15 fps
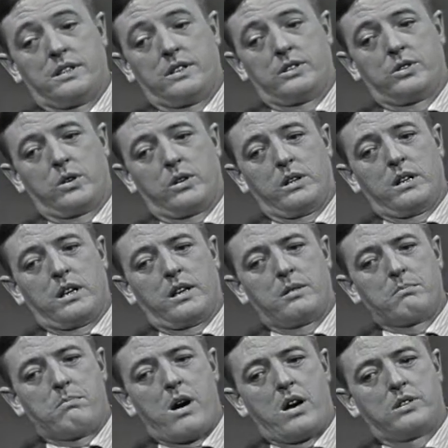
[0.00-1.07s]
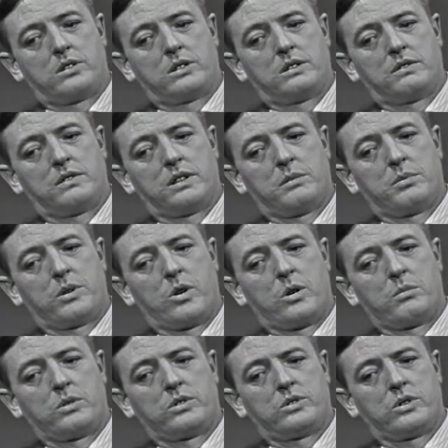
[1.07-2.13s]
Certainly nothing positively, but
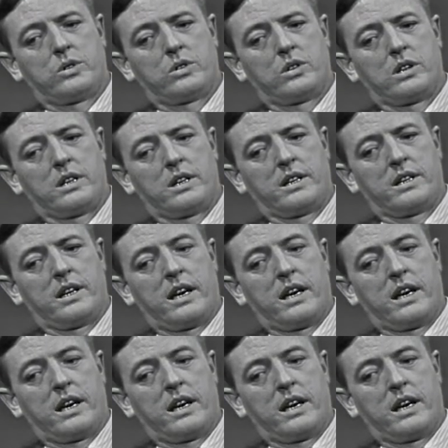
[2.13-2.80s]
almost certainly,